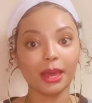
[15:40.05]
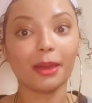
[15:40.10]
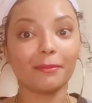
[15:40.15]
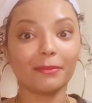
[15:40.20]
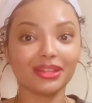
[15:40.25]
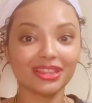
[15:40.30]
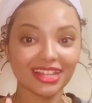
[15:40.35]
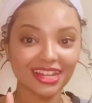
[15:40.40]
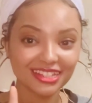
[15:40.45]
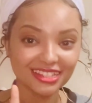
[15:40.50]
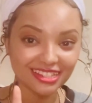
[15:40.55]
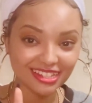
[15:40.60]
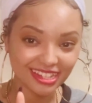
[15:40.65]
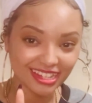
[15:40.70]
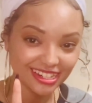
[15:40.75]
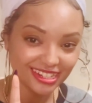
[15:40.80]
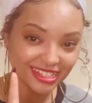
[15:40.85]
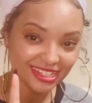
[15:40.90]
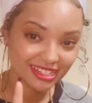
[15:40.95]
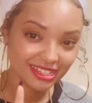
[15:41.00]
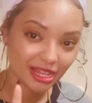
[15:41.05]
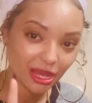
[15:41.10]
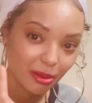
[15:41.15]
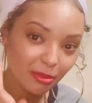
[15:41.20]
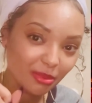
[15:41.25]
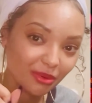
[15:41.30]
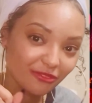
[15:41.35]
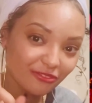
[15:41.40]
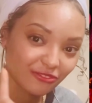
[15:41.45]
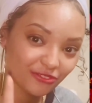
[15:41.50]
But they took it a step
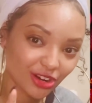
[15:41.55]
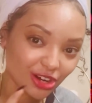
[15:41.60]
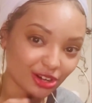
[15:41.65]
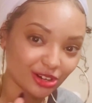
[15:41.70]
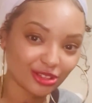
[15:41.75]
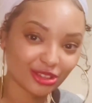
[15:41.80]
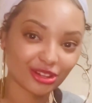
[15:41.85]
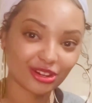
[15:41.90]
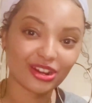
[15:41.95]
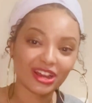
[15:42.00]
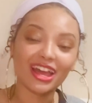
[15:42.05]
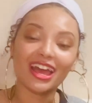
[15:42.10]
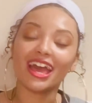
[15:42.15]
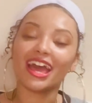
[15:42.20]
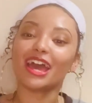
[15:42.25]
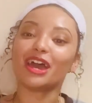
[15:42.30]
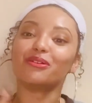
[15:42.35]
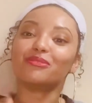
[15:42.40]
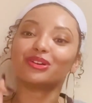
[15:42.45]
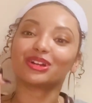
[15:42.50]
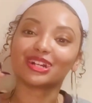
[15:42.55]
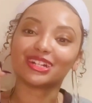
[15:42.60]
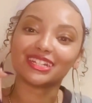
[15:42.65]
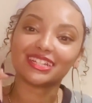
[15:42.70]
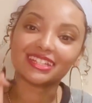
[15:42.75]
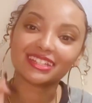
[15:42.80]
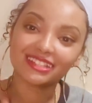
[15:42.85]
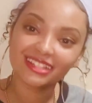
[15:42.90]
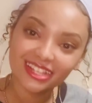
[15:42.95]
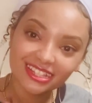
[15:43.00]
further and were
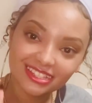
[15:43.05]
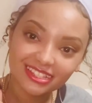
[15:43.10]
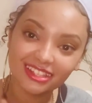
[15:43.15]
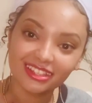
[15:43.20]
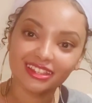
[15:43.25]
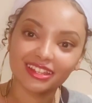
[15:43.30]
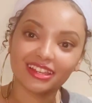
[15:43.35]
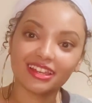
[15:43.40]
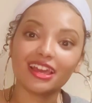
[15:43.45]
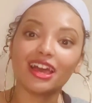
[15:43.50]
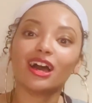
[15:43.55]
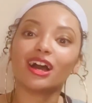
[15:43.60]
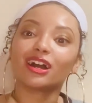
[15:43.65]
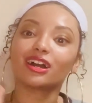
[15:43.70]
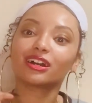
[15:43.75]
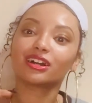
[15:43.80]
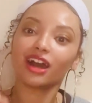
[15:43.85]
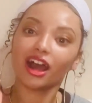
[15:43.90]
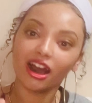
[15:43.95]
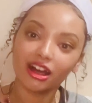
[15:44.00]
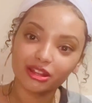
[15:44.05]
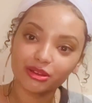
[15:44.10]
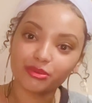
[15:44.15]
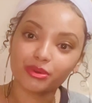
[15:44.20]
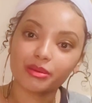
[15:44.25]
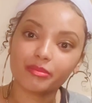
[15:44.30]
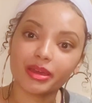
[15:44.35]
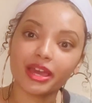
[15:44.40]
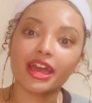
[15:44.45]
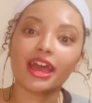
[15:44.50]
consistently calling
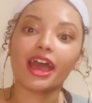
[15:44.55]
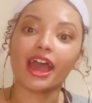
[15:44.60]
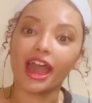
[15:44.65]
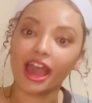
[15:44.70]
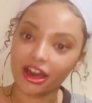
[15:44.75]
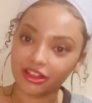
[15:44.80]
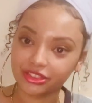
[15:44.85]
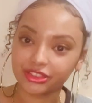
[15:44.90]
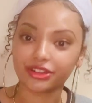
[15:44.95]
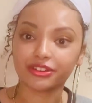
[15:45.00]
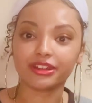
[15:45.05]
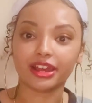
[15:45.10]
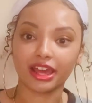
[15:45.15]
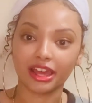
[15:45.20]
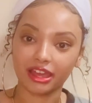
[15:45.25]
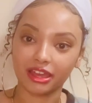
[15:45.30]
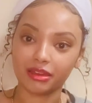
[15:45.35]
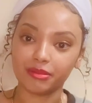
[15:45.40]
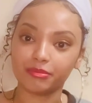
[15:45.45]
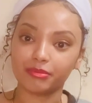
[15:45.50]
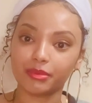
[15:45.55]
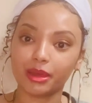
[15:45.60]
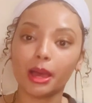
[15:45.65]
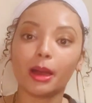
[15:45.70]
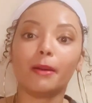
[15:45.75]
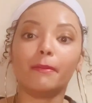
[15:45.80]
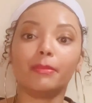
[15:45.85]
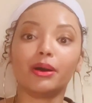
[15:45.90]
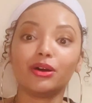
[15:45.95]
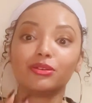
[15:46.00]
women out their name,
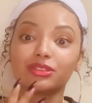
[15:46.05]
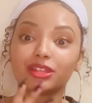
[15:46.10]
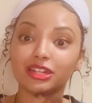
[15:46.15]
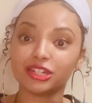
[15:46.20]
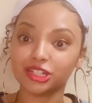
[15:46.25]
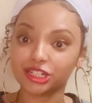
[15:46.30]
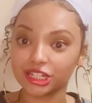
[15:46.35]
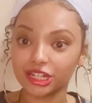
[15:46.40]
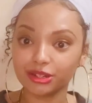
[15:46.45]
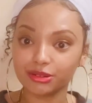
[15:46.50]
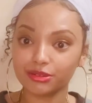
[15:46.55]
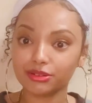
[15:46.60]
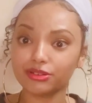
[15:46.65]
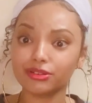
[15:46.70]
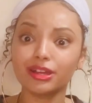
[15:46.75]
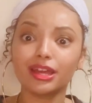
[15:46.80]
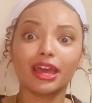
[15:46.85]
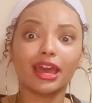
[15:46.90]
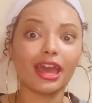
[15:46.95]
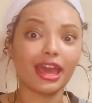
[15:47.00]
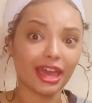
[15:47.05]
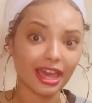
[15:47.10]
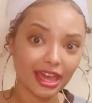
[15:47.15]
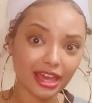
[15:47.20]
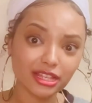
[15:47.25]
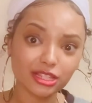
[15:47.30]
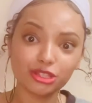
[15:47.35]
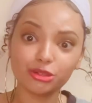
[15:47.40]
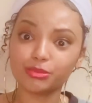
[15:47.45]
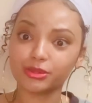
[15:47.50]
both in general
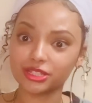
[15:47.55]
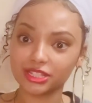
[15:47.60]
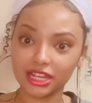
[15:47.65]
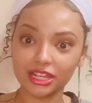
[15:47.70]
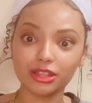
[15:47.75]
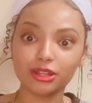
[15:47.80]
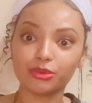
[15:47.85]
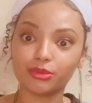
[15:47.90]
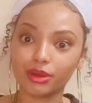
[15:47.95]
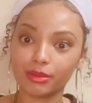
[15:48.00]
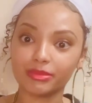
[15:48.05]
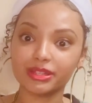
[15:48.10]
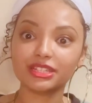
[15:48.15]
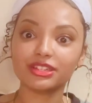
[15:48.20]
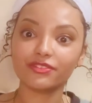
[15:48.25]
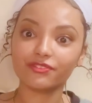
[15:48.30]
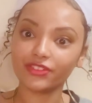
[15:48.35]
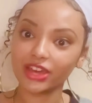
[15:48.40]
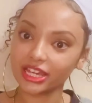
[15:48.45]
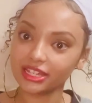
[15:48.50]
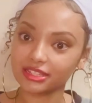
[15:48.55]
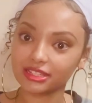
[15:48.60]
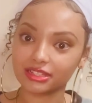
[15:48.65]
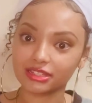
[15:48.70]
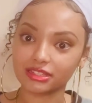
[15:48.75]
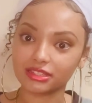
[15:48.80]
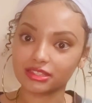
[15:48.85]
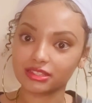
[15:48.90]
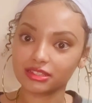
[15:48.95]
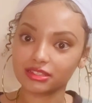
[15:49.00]
and to particular women's
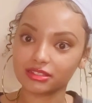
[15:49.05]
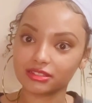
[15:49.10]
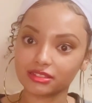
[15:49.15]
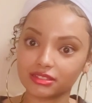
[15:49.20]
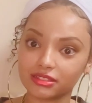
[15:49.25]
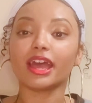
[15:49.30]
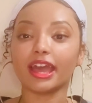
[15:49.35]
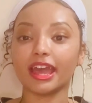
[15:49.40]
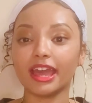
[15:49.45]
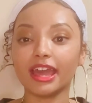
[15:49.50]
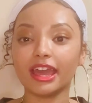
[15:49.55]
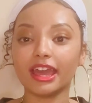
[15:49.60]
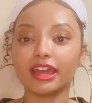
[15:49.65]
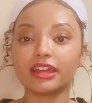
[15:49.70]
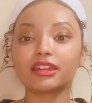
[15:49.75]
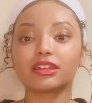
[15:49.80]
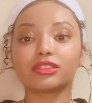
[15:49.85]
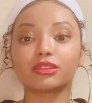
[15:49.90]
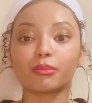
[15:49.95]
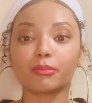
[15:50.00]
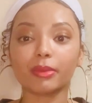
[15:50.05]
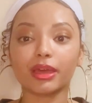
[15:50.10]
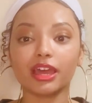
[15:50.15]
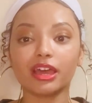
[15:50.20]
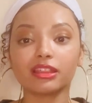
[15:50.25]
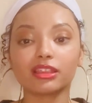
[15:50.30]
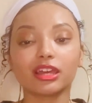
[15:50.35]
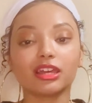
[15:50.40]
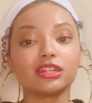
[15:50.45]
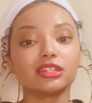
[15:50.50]
faces. And the
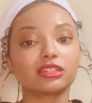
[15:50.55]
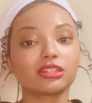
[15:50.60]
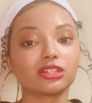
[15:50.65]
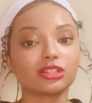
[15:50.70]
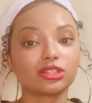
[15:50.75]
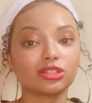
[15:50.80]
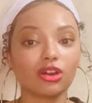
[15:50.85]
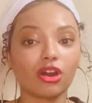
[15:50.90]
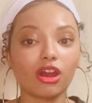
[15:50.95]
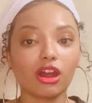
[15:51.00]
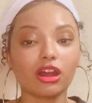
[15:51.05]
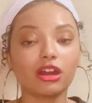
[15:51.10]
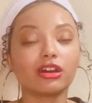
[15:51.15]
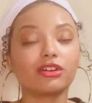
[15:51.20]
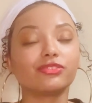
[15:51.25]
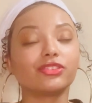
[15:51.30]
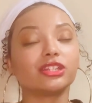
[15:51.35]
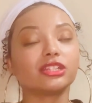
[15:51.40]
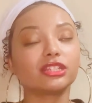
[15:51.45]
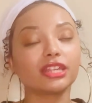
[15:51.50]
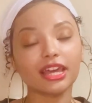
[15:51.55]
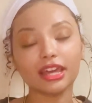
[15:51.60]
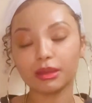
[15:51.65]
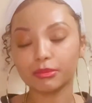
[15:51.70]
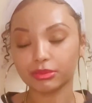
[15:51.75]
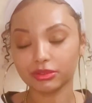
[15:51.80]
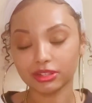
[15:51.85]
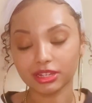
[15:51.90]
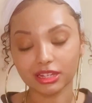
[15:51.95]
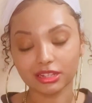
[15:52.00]
man that is the star of the second
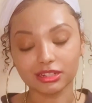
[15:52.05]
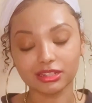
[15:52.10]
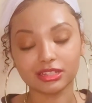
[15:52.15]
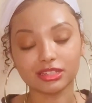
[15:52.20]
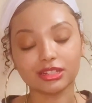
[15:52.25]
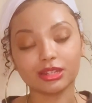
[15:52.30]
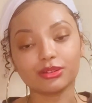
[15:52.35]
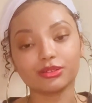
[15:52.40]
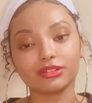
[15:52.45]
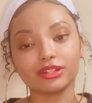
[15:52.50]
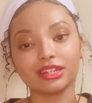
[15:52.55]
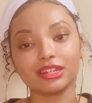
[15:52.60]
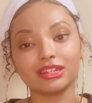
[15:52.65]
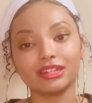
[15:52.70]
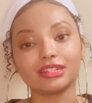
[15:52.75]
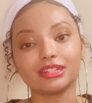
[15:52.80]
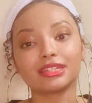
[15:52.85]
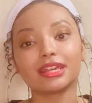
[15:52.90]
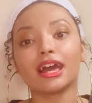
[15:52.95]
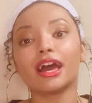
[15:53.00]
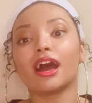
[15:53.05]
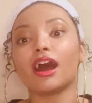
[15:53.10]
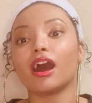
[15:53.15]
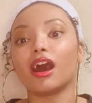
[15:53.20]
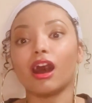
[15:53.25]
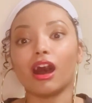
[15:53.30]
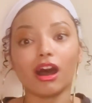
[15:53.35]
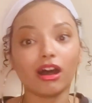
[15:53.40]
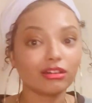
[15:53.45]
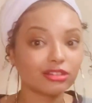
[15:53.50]
book in the series
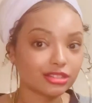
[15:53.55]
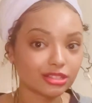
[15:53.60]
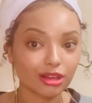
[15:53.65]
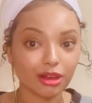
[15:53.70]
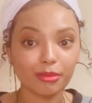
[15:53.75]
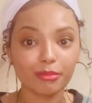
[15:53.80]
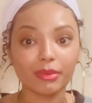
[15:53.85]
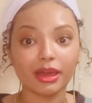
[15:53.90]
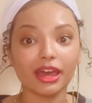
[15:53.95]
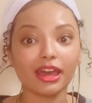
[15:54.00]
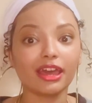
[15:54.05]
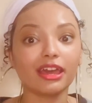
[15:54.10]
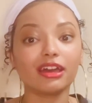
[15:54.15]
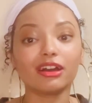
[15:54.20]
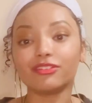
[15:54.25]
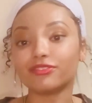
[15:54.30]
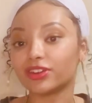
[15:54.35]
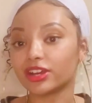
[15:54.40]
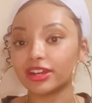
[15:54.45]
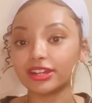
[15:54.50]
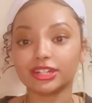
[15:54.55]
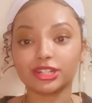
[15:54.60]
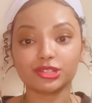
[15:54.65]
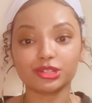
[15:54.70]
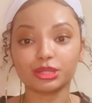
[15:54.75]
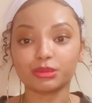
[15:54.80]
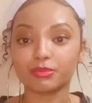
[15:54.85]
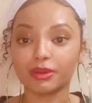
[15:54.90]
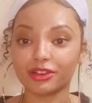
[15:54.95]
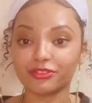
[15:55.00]
also made a very
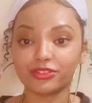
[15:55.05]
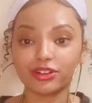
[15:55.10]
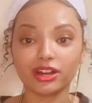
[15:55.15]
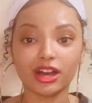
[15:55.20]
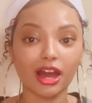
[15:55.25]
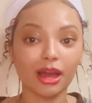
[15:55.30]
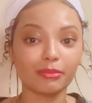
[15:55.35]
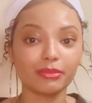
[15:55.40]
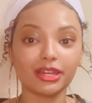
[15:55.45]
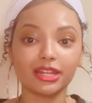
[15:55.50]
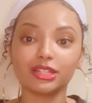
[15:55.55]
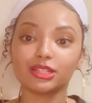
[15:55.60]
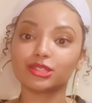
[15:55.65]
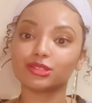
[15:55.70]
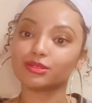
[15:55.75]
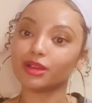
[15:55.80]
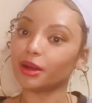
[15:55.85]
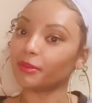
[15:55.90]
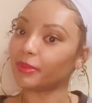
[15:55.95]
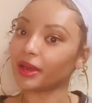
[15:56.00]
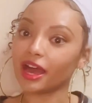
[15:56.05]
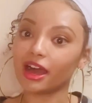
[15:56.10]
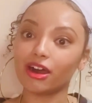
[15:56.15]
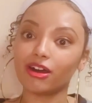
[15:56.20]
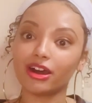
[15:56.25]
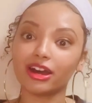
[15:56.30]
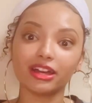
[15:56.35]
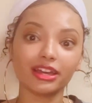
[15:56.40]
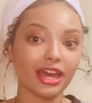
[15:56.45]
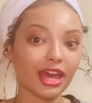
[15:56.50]
disrespectful comment about
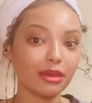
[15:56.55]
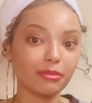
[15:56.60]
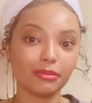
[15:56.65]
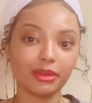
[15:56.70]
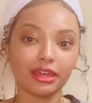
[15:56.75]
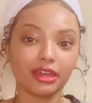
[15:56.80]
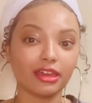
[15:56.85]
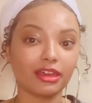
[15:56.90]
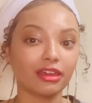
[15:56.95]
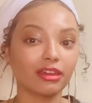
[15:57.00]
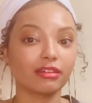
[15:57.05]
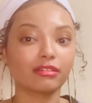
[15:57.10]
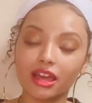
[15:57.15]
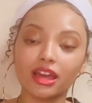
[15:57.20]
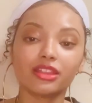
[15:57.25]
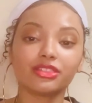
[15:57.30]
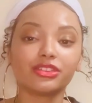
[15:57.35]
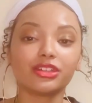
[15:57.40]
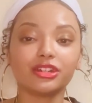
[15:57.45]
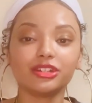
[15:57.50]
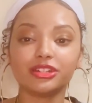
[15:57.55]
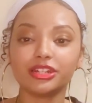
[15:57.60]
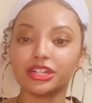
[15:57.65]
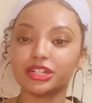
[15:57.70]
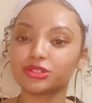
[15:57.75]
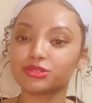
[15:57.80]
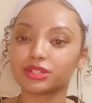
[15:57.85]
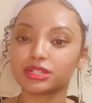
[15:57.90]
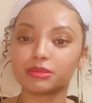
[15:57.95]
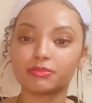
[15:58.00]
a gay man. The
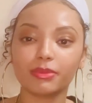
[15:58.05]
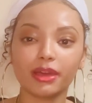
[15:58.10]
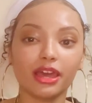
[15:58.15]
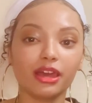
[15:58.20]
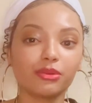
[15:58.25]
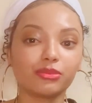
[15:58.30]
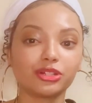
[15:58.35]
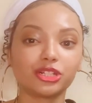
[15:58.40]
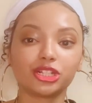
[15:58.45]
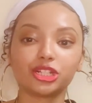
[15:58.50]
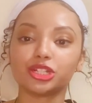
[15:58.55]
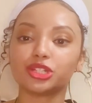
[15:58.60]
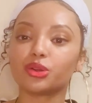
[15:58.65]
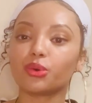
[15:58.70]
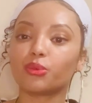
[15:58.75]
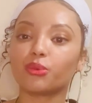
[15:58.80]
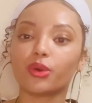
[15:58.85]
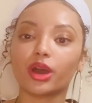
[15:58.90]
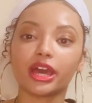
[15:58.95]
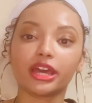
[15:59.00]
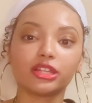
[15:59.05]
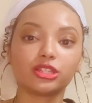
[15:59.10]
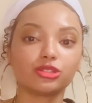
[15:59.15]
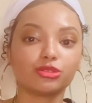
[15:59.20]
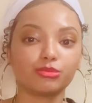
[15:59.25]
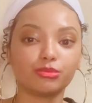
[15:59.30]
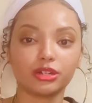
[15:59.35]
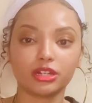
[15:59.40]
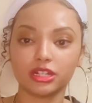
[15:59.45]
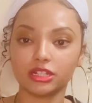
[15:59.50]
disrespect was just way
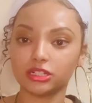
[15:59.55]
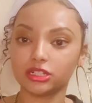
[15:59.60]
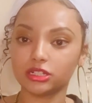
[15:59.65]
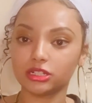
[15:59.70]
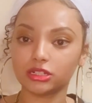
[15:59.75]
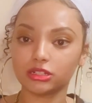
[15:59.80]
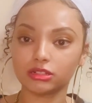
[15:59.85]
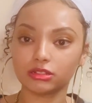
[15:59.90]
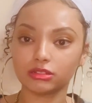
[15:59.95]
too much.